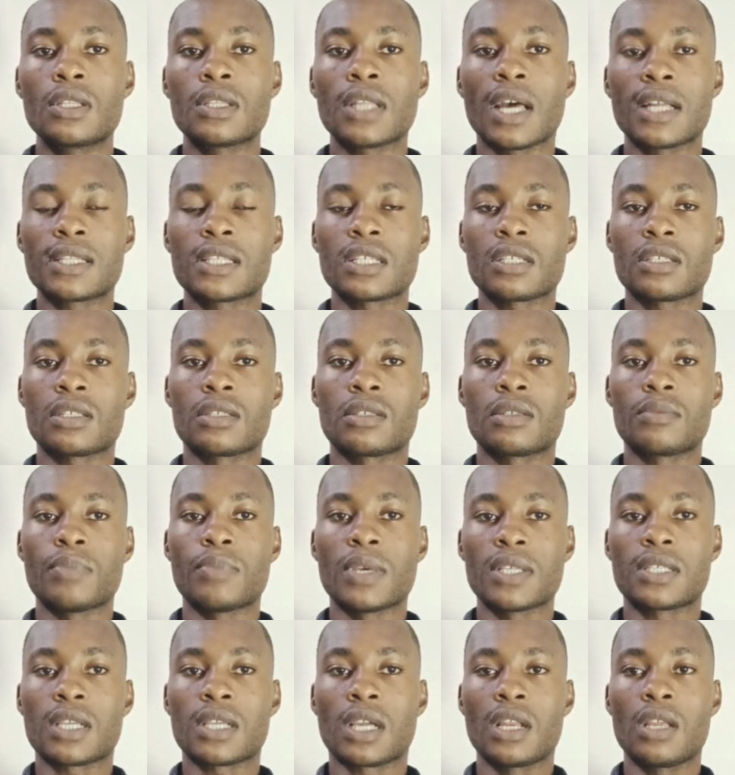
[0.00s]
that is
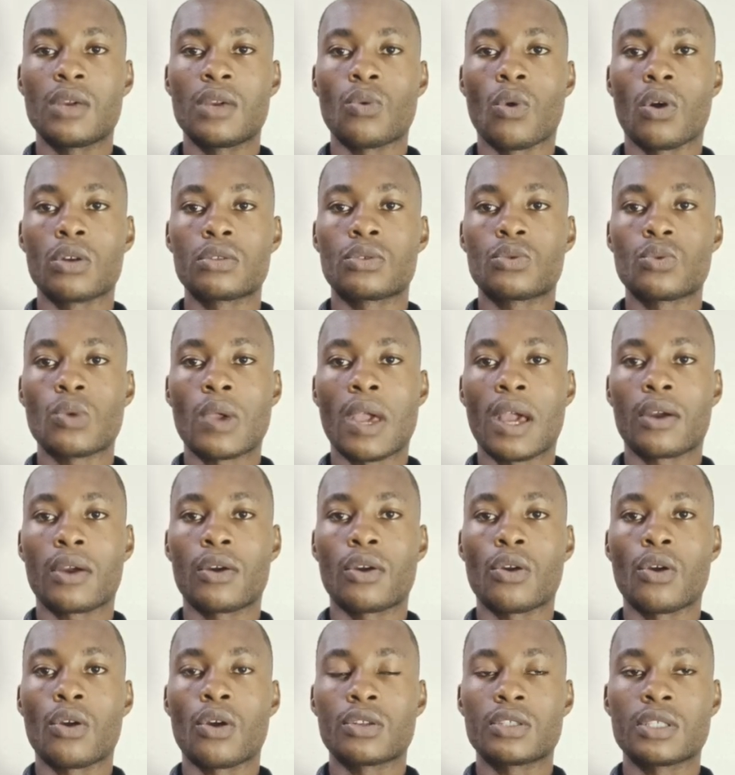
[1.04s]
basically what we are
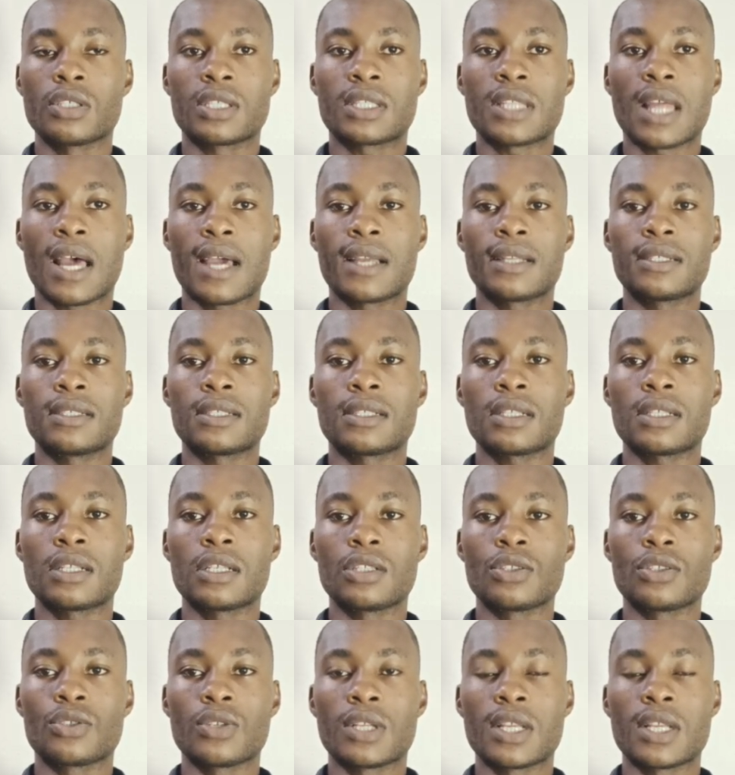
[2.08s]
going to understand
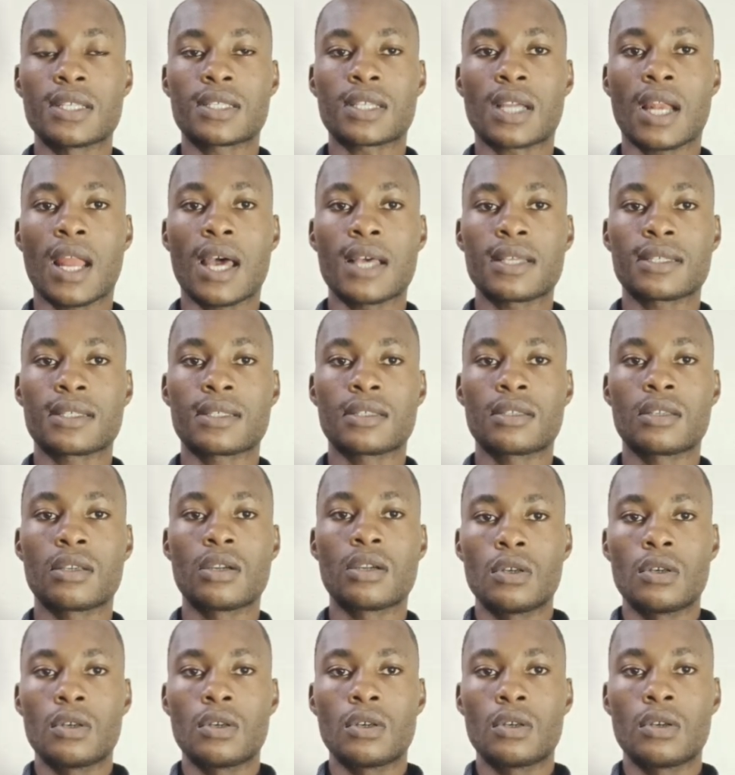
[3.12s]
in today's class.
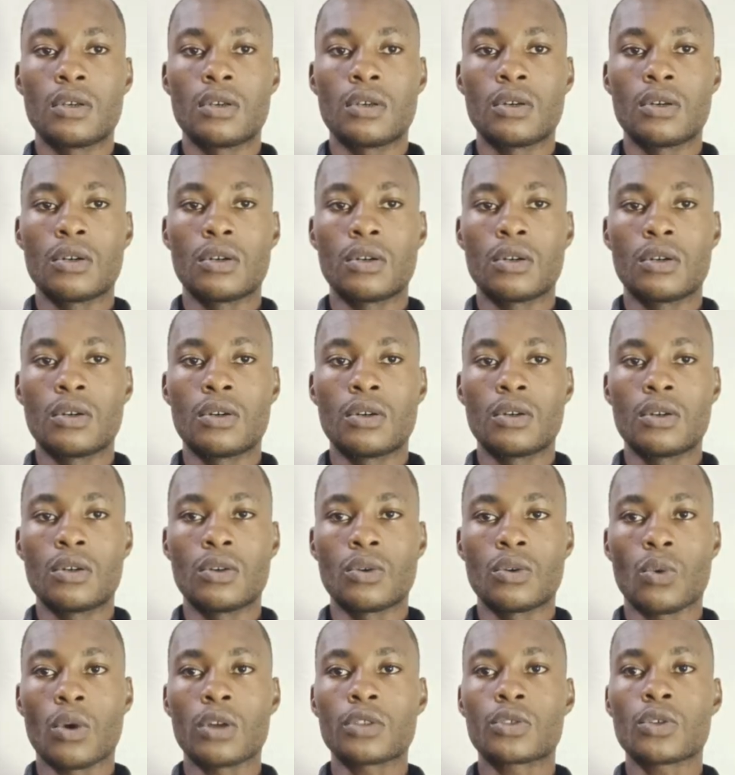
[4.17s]

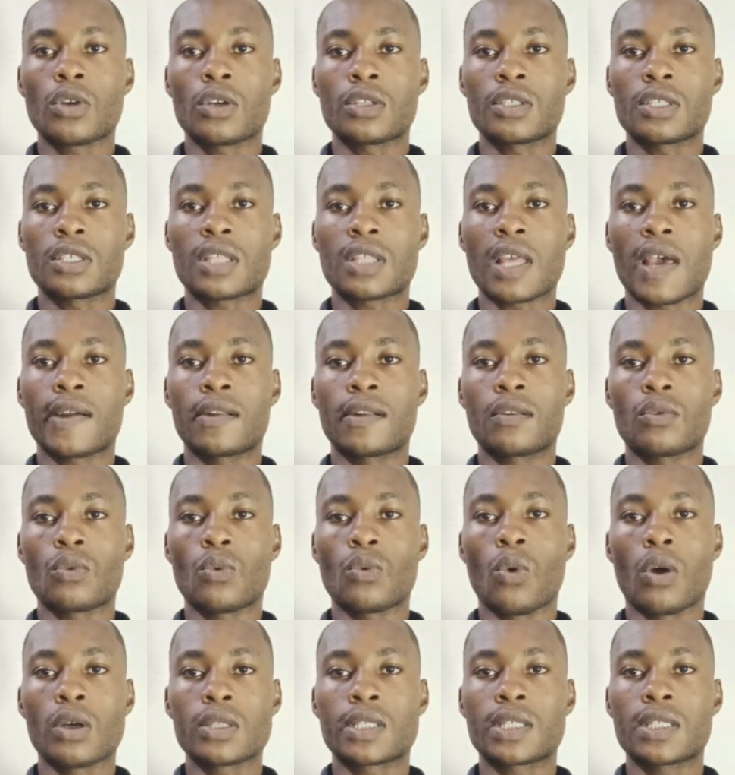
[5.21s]
We want to understand
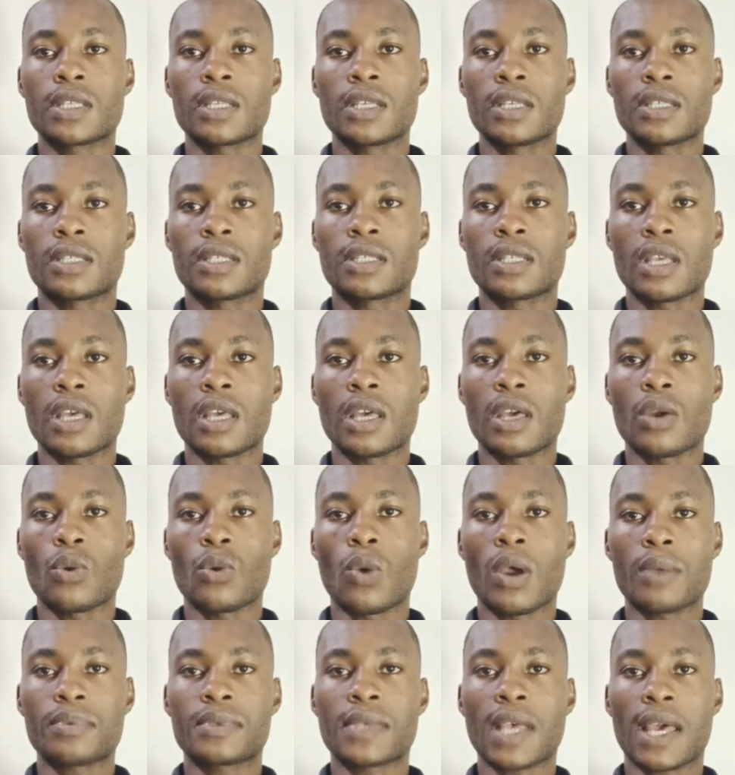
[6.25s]
what is a
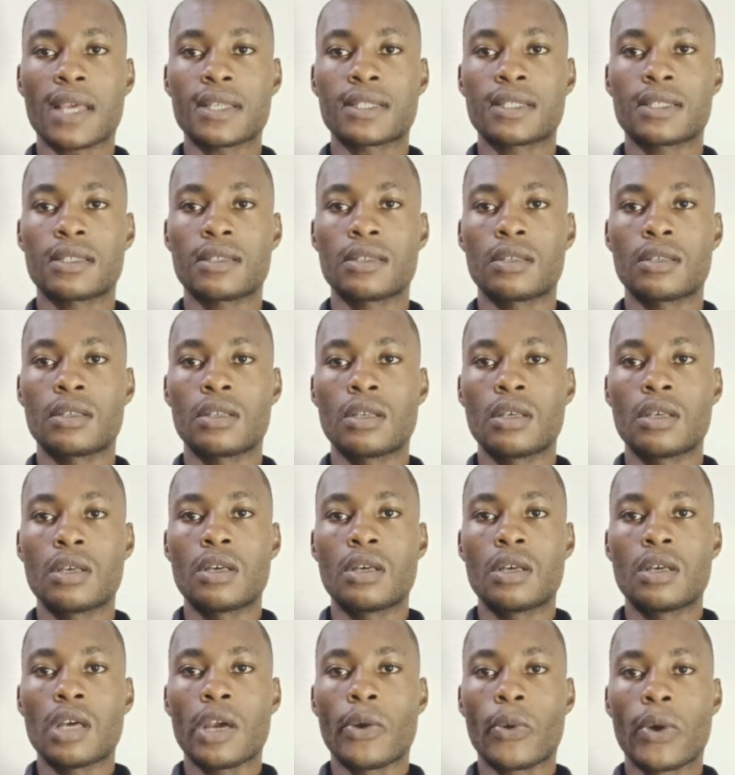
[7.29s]
website.
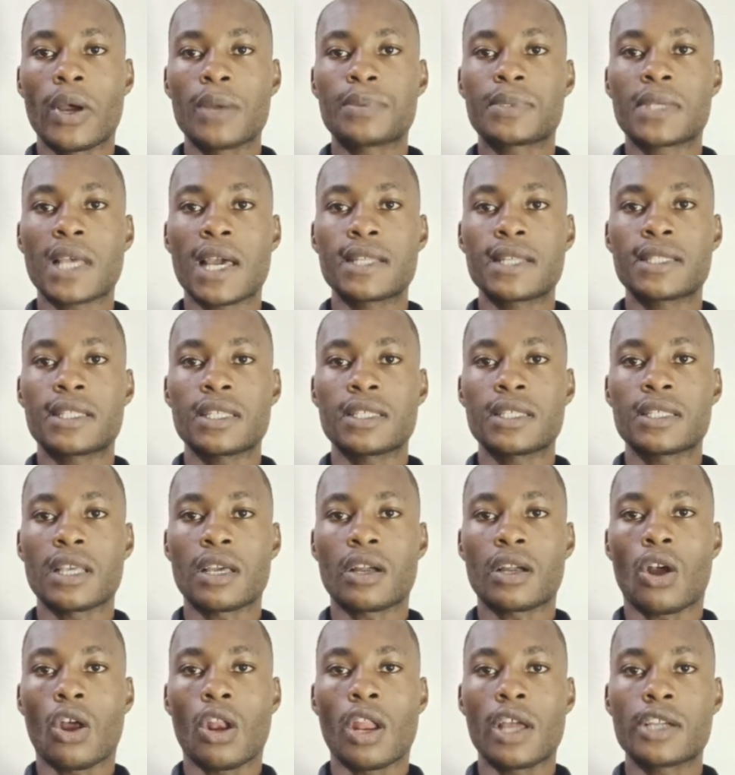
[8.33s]
A website is
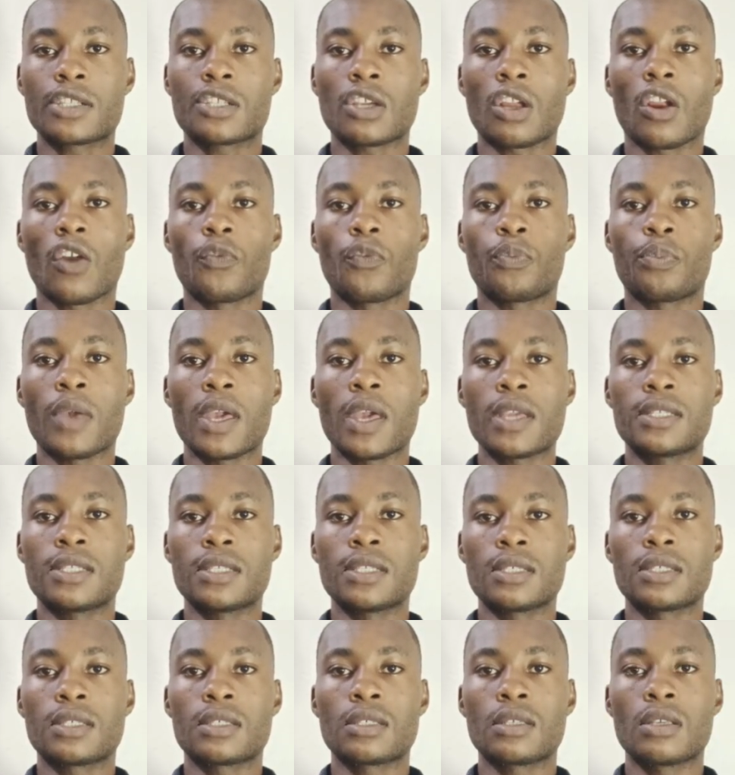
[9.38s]
a collection of
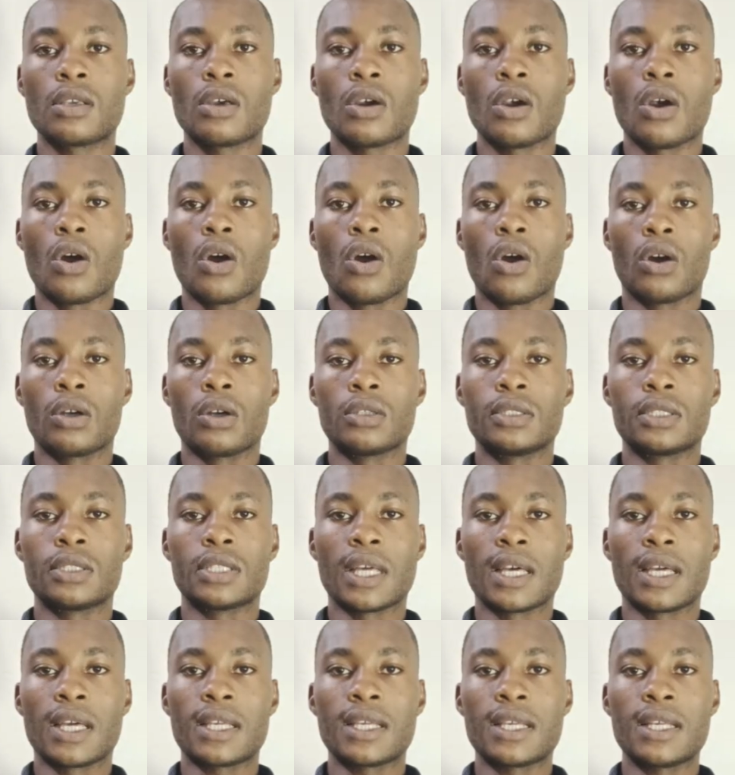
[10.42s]
pages on
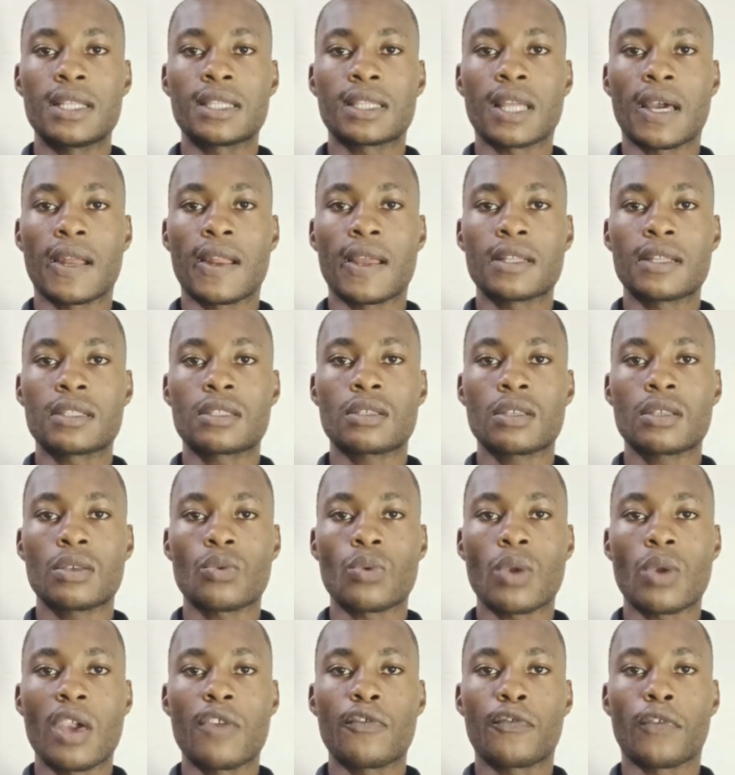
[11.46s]
the internet
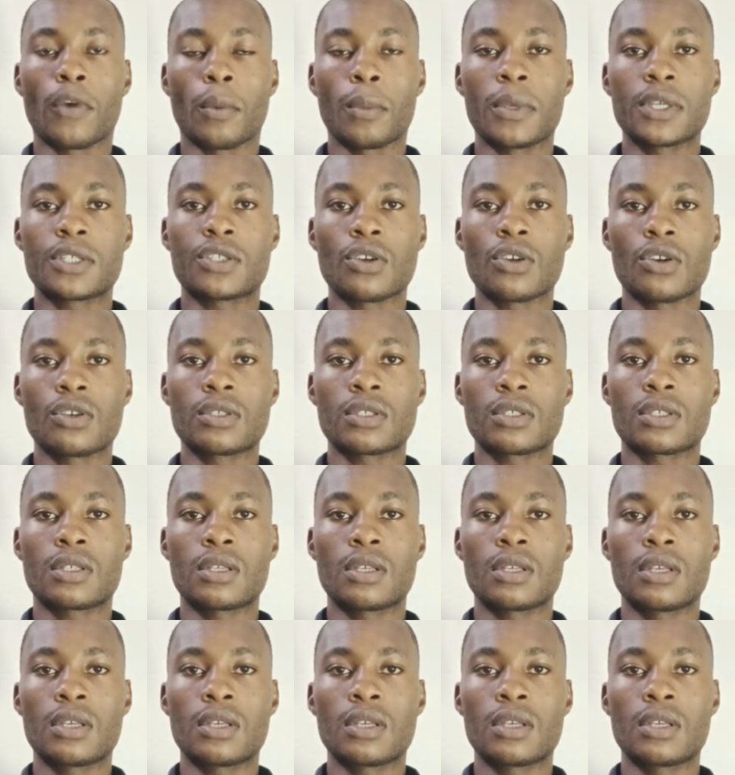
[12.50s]
where information,